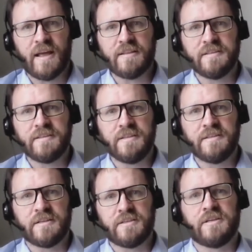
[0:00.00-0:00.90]

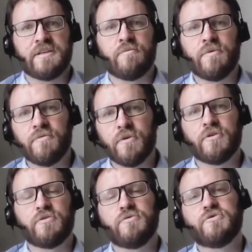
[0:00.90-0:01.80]
entities that they
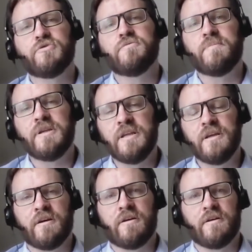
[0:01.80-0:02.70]
refer to should be